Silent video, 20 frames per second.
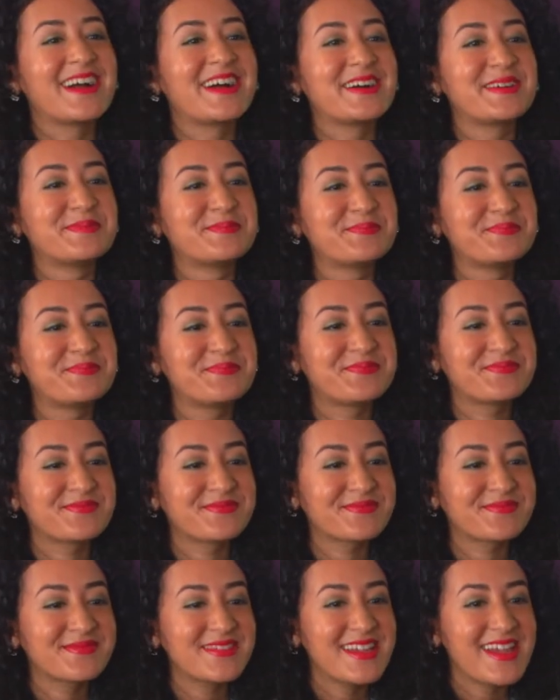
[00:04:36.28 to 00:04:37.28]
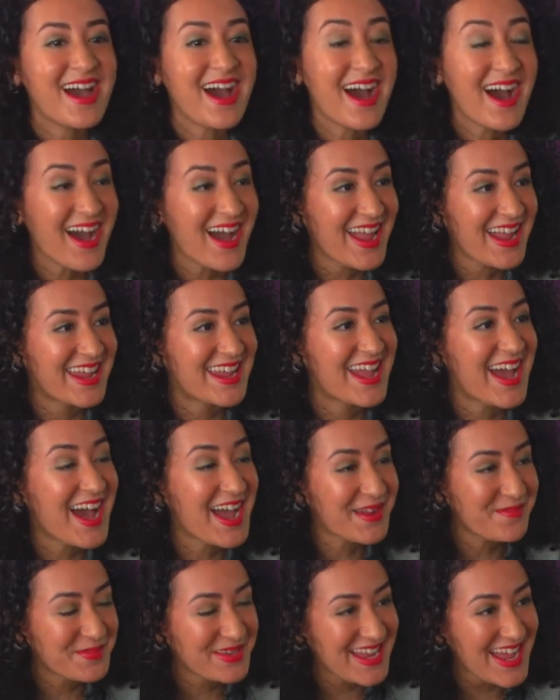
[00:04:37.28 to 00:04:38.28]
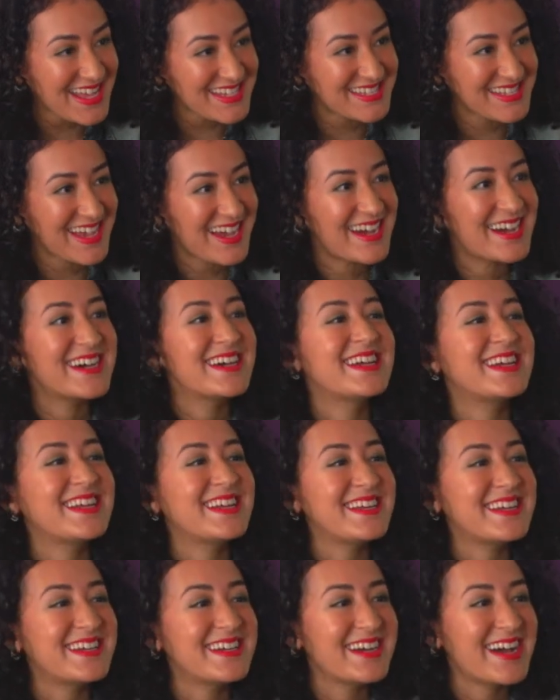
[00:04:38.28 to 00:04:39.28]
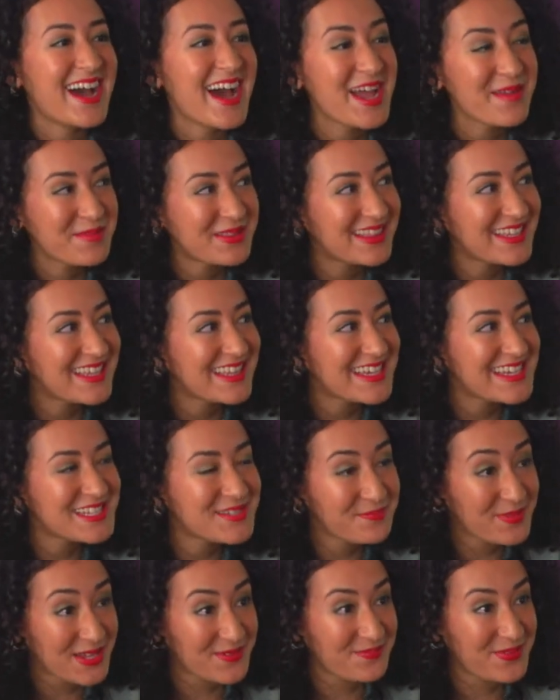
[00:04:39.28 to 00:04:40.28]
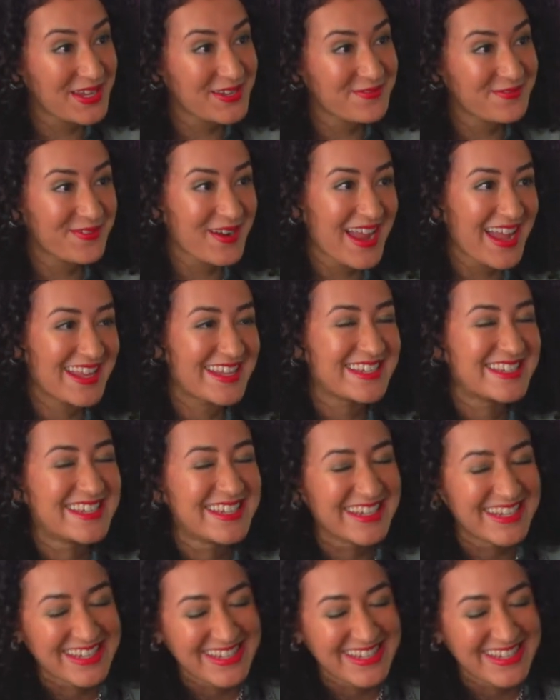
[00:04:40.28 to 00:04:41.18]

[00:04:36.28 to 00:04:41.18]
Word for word: Um, Hi, I'm Nessa. I'm Lily's big, big friend.